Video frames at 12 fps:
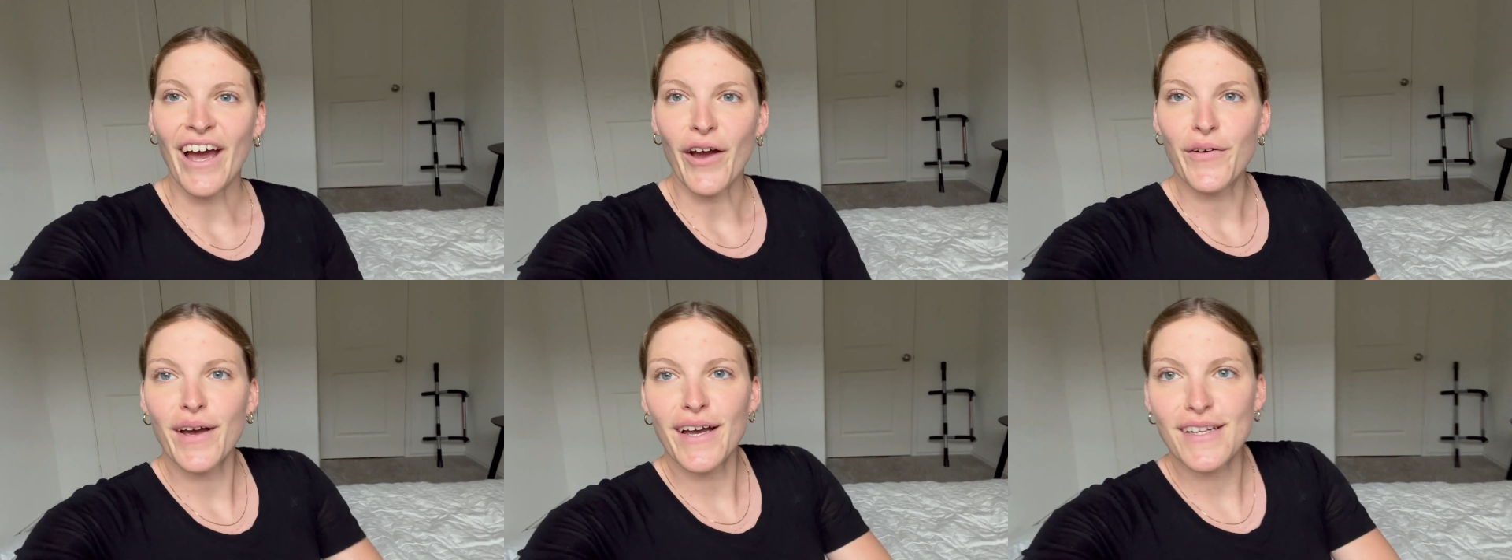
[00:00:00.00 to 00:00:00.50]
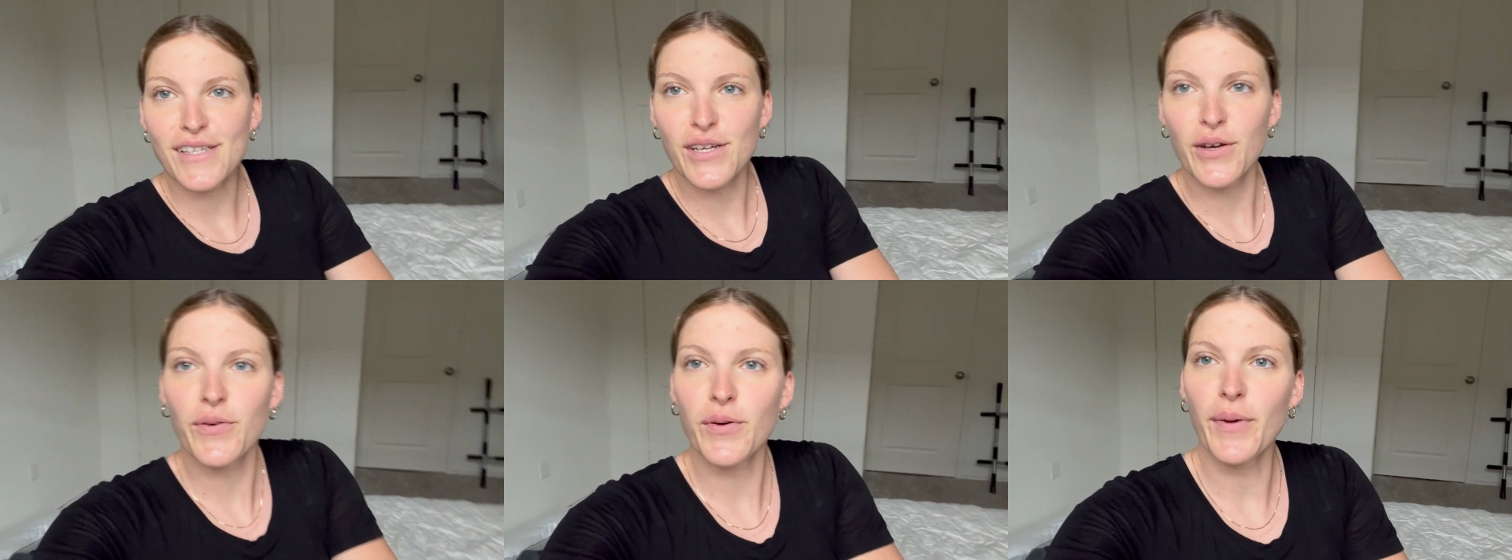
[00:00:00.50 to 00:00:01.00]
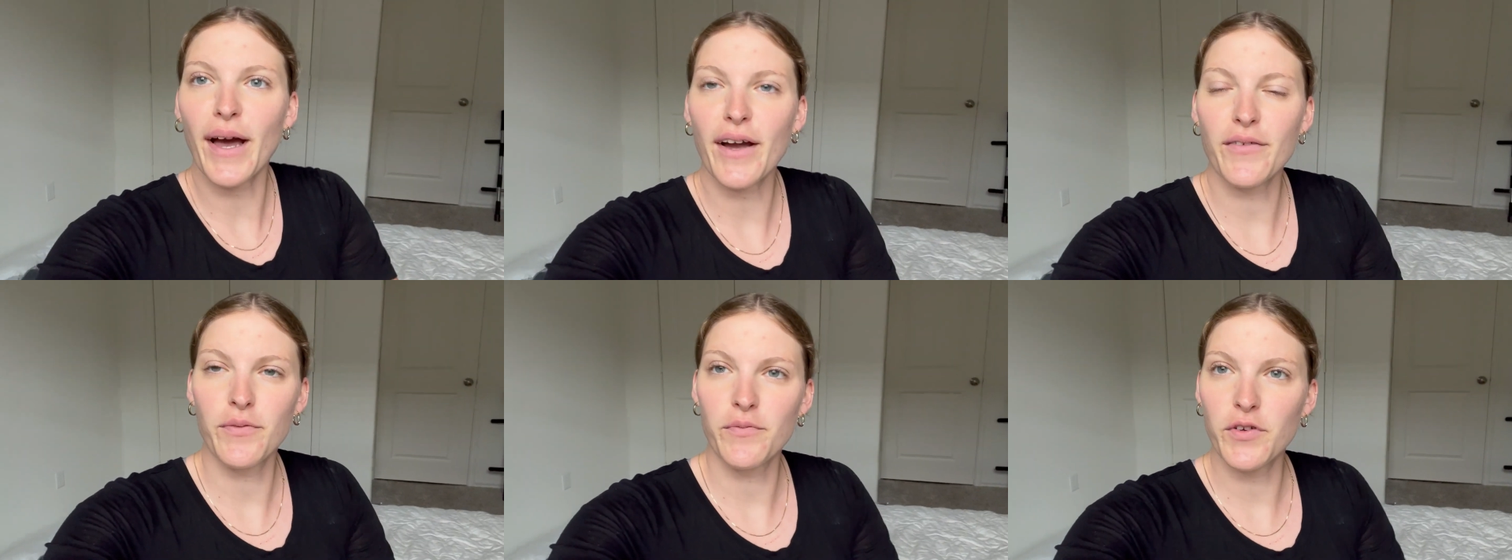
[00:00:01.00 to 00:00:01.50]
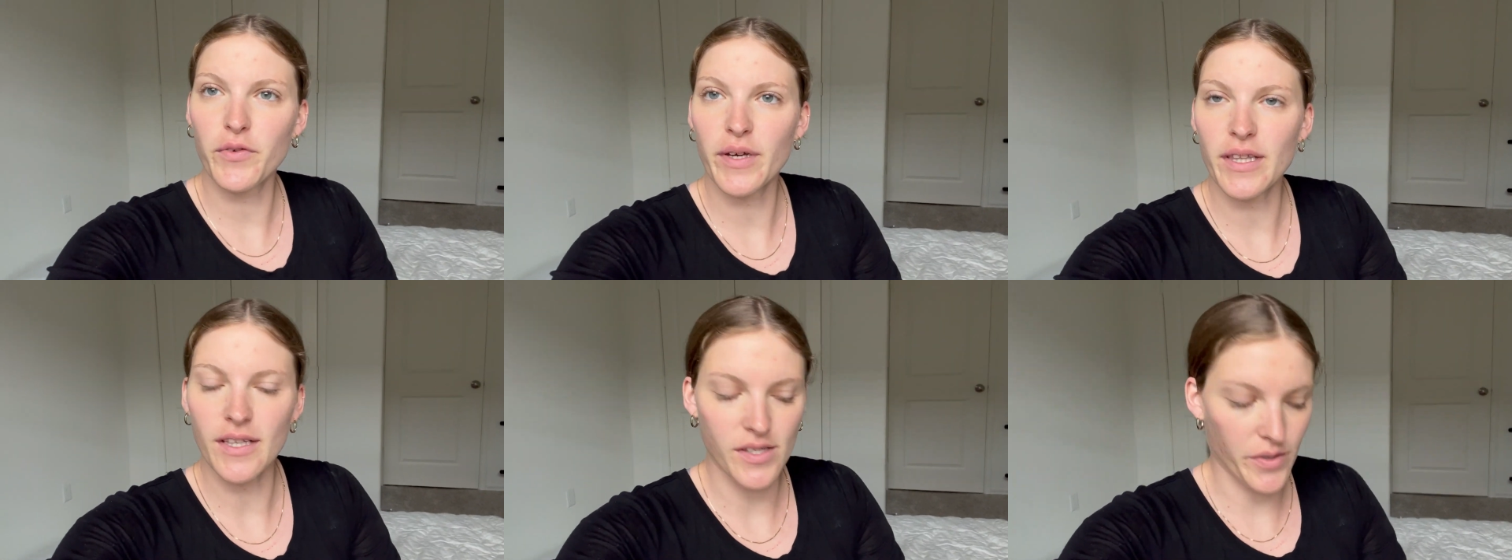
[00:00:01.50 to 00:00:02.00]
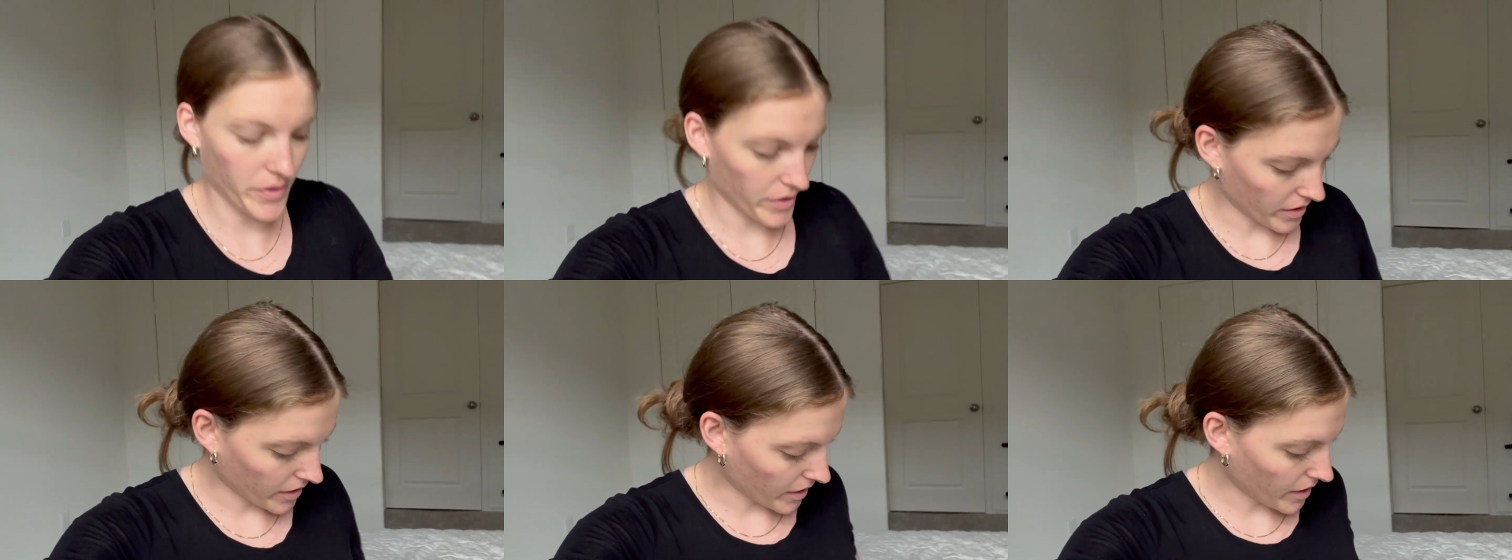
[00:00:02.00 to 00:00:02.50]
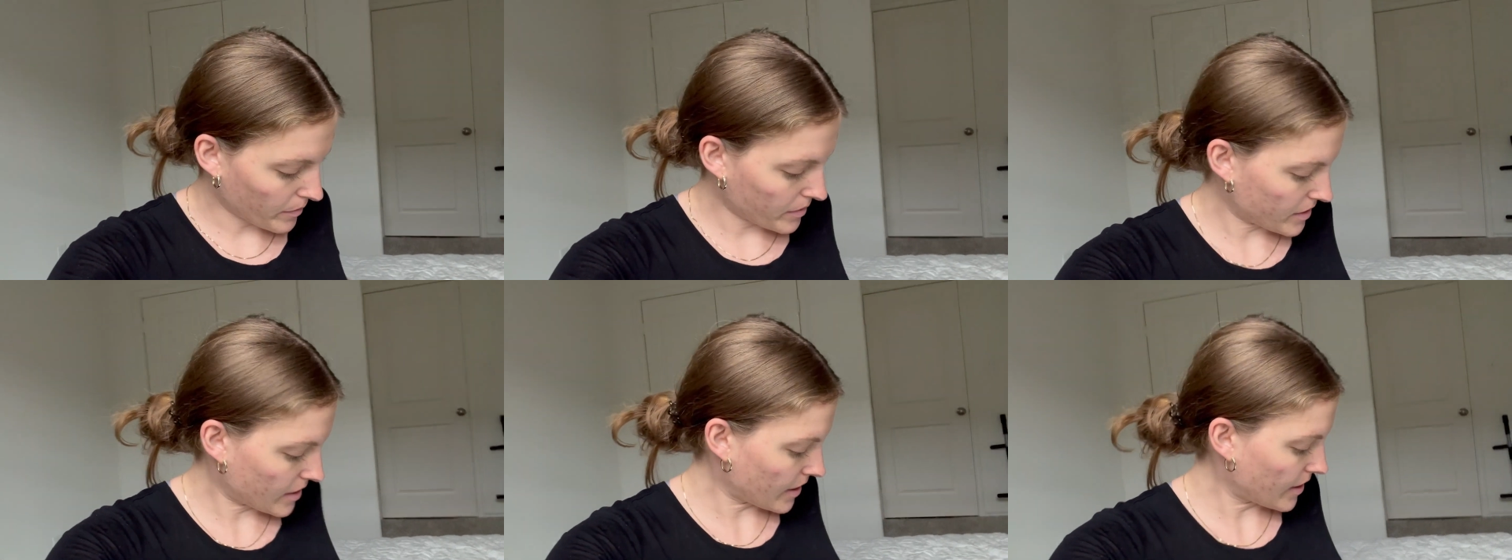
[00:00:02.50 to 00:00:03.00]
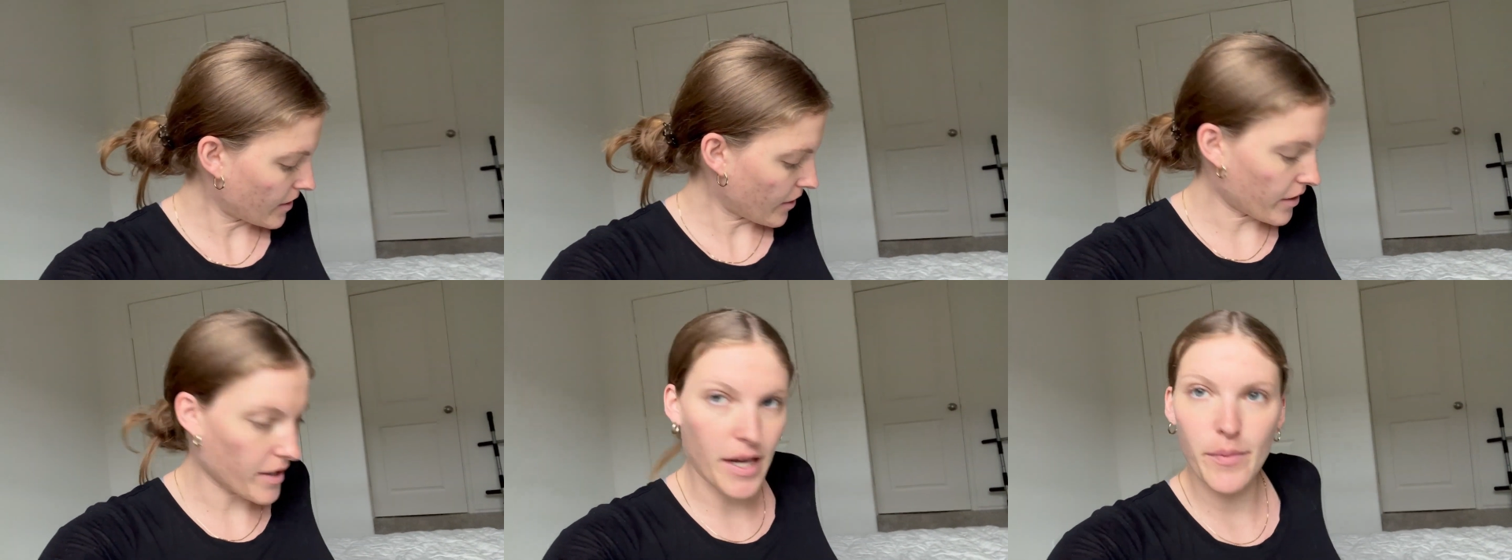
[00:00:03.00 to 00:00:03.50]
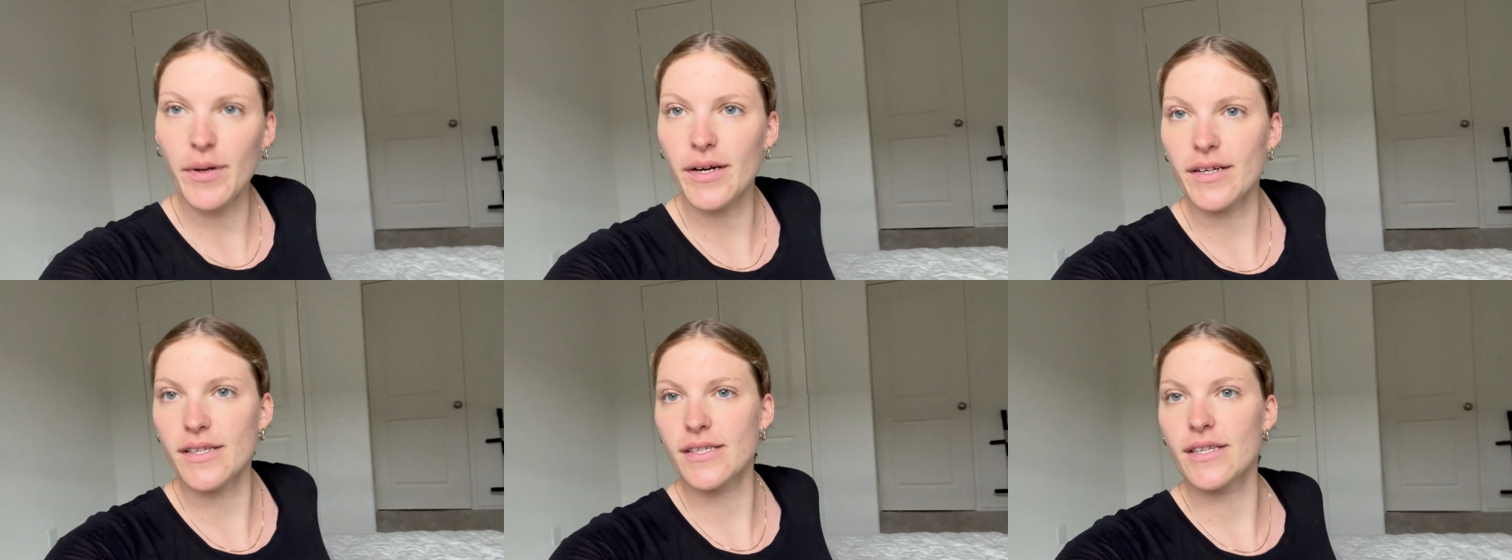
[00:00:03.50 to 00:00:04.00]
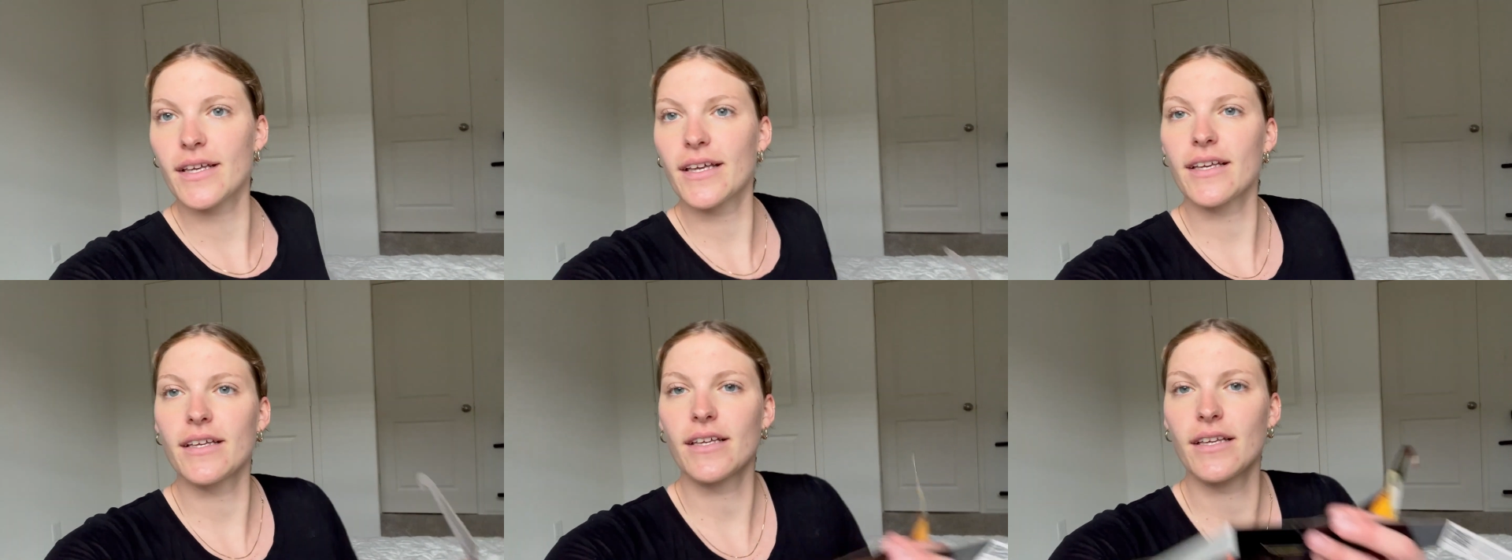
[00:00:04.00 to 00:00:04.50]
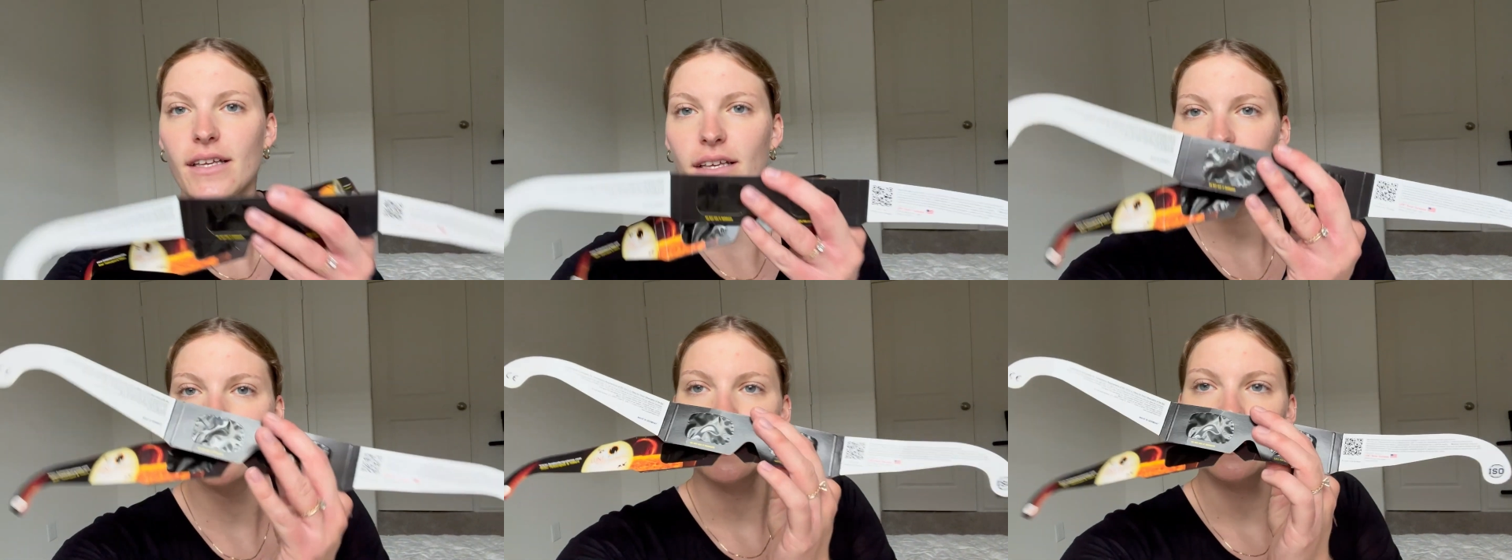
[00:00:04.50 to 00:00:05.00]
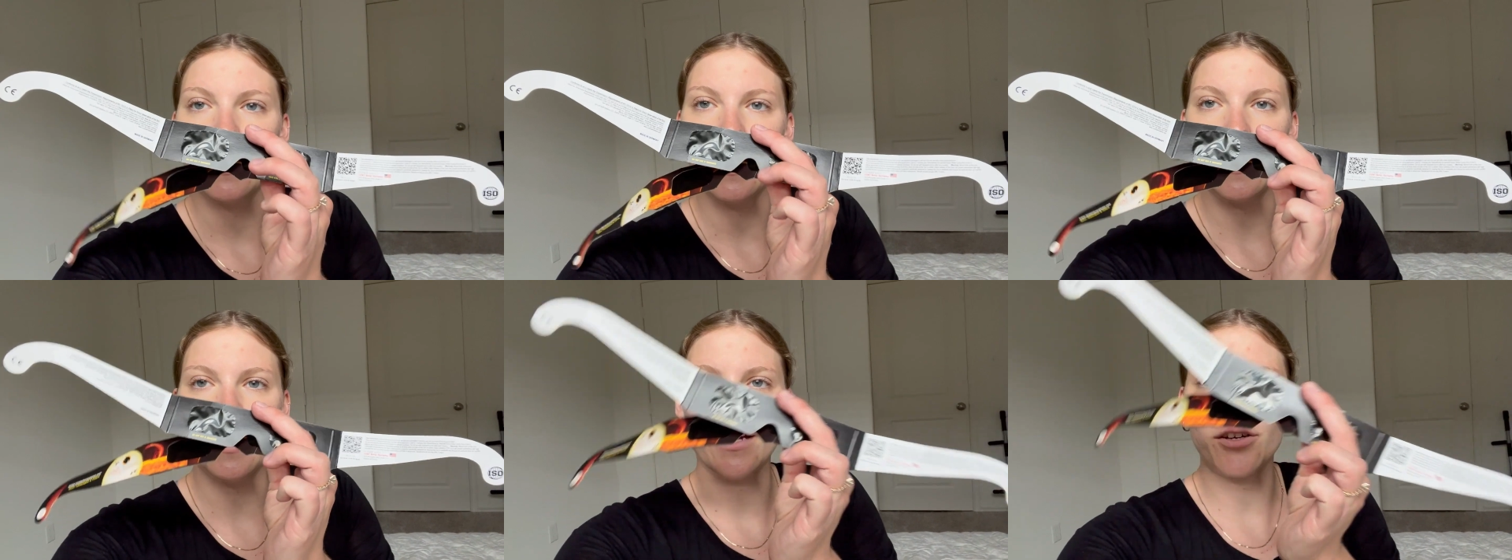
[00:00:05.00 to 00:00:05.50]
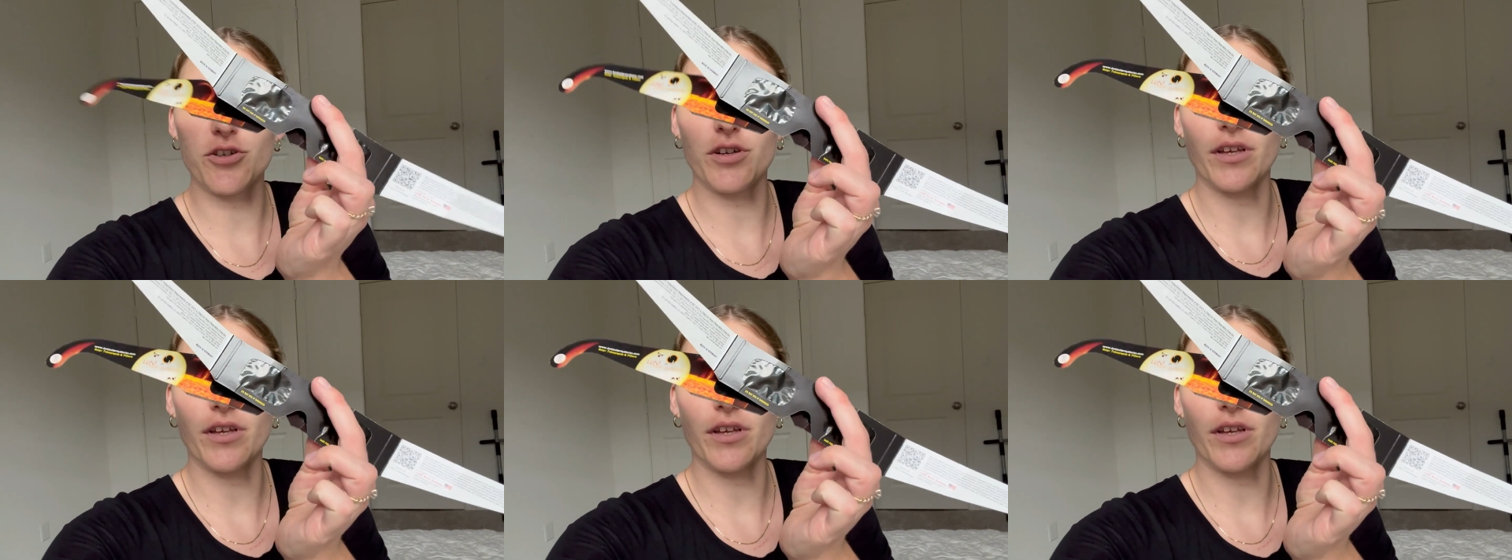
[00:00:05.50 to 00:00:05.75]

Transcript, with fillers: All right, we're back from viewing the solar eclipse. Our neighbors had extra